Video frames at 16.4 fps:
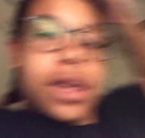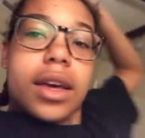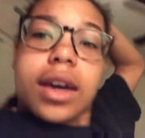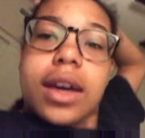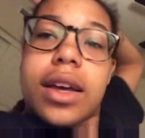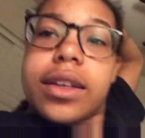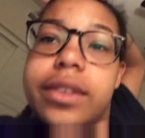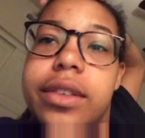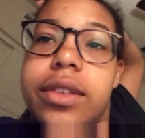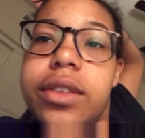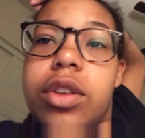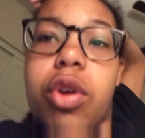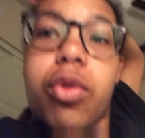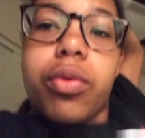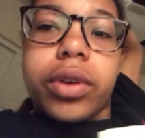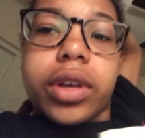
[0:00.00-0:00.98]
guys,
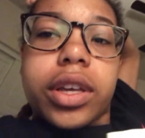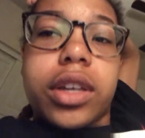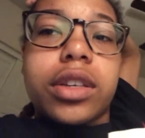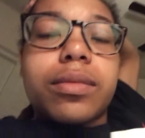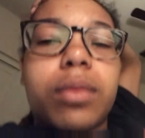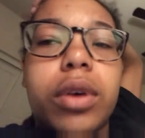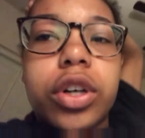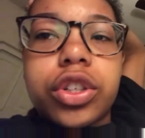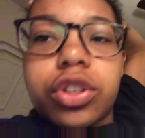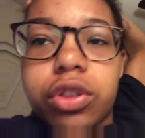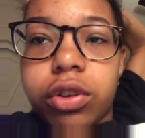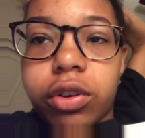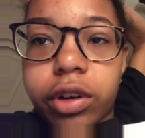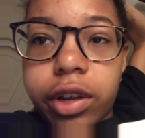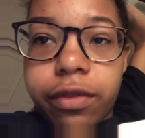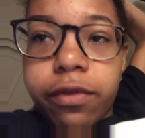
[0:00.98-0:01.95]
so it is March
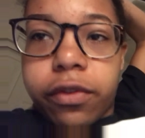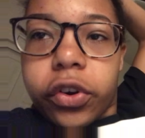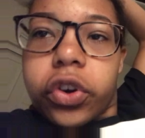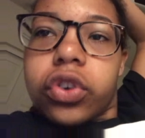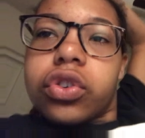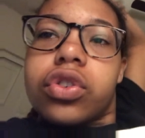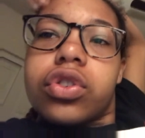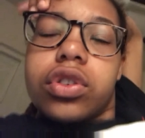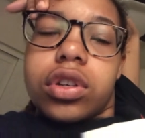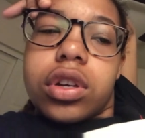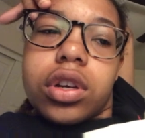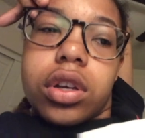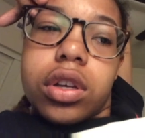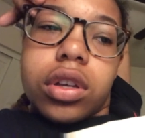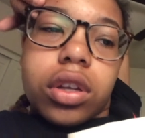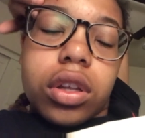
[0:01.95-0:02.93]
31st.
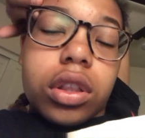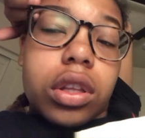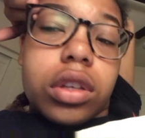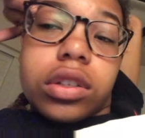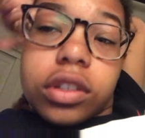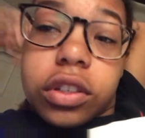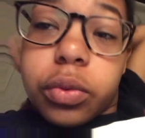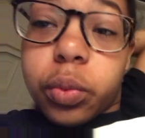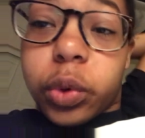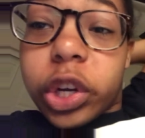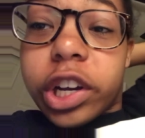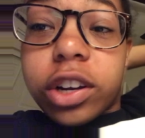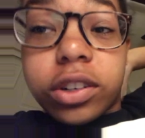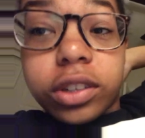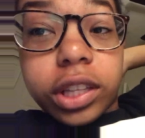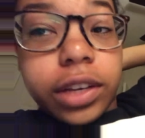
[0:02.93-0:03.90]
This is, we
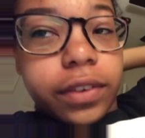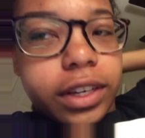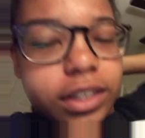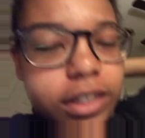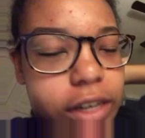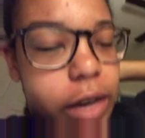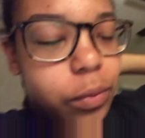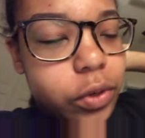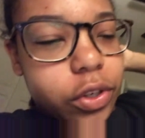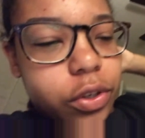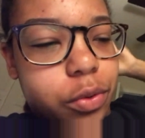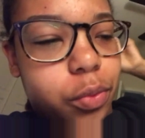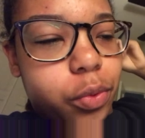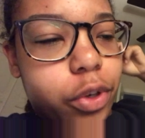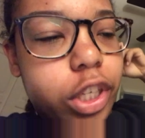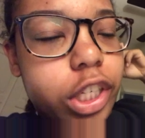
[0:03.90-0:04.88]
are leaving today, which is
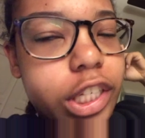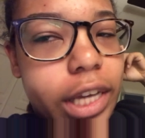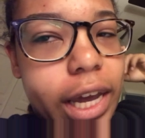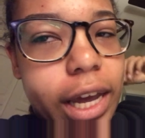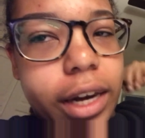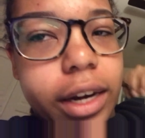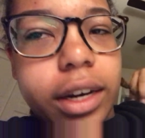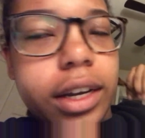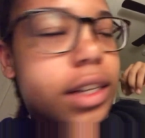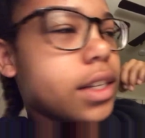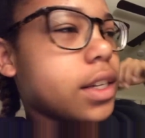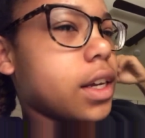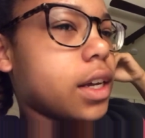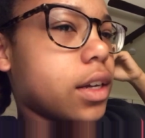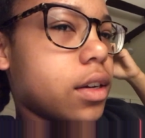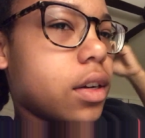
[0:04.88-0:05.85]
real sad. It's
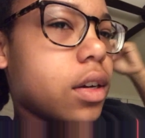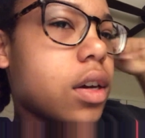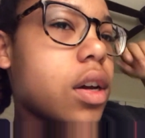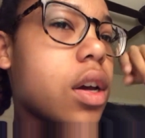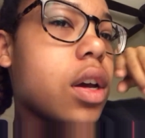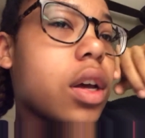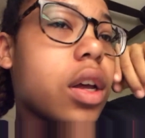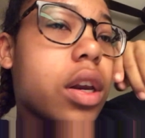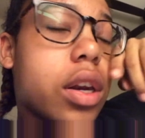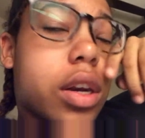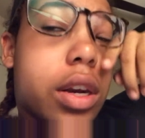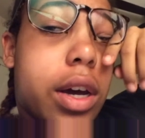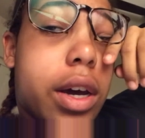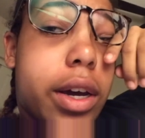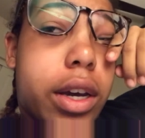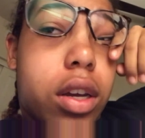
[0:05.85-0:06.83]
like
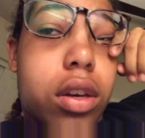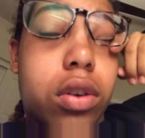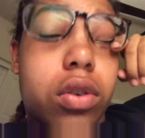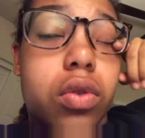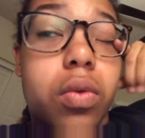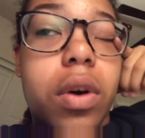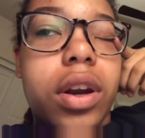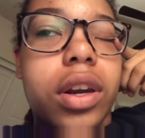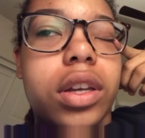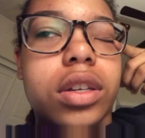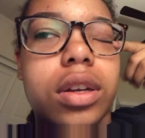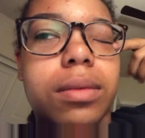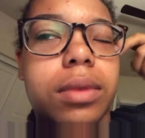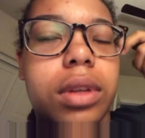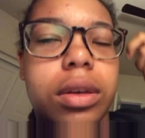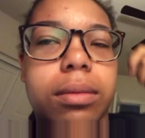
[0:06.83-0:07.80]
9.20
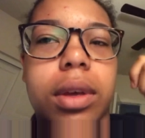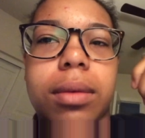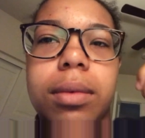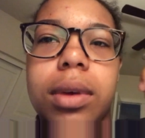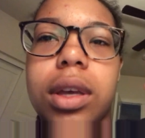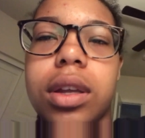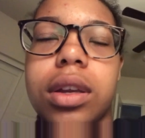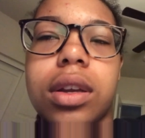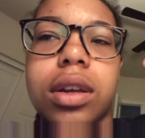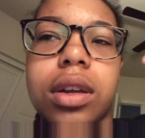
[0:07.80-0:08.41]
something maybe?